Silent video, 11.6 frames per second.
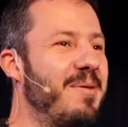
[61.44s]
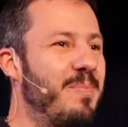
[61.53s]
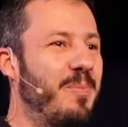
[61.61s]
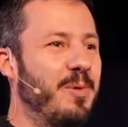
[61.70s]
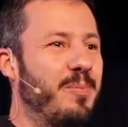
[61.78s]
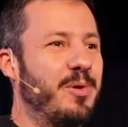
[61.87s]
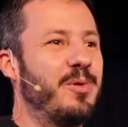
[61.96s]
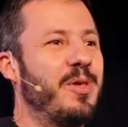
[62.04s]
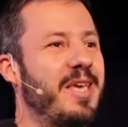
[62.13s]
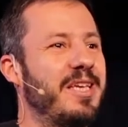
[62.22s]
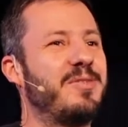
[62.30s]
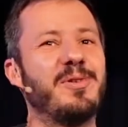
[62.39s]
in
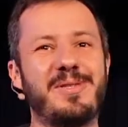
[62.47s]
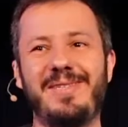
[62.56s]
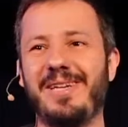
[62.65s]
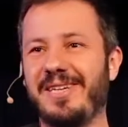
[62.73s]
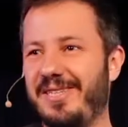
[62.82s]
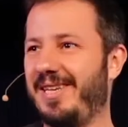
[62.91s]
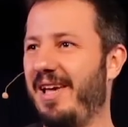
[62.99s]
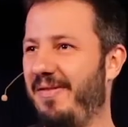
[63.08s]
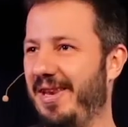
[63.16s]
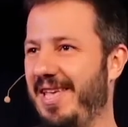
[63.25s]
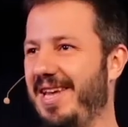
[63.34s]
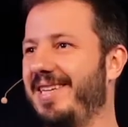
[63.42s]
Portuguese for
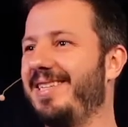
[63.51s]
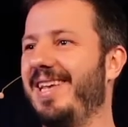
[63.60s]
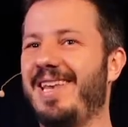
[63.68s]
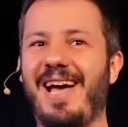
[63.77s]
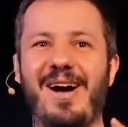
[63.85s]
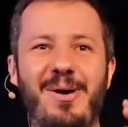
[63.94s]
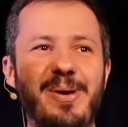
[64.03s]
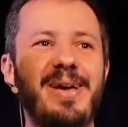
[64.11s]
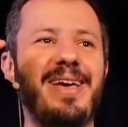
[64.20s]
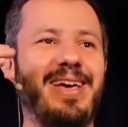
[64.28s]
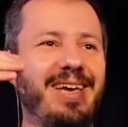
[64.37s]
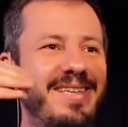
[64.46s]
37 years, and now
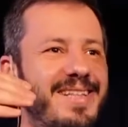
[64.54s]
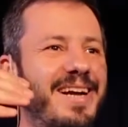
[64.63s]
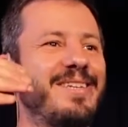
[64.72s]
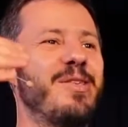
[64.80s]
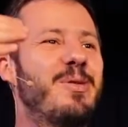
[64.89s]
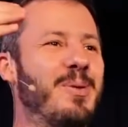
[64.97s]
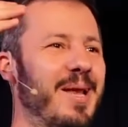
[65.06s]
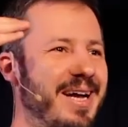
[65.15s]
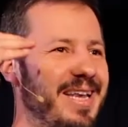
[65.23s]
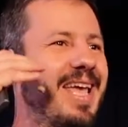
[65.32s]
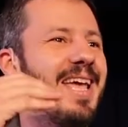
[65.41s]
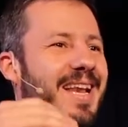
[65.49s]
he's starting to
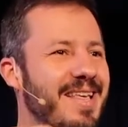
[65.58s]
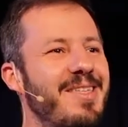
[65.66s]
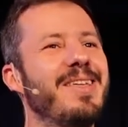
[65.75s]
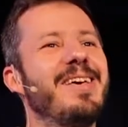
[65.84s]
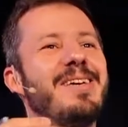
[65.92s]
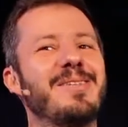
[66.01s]
learn English.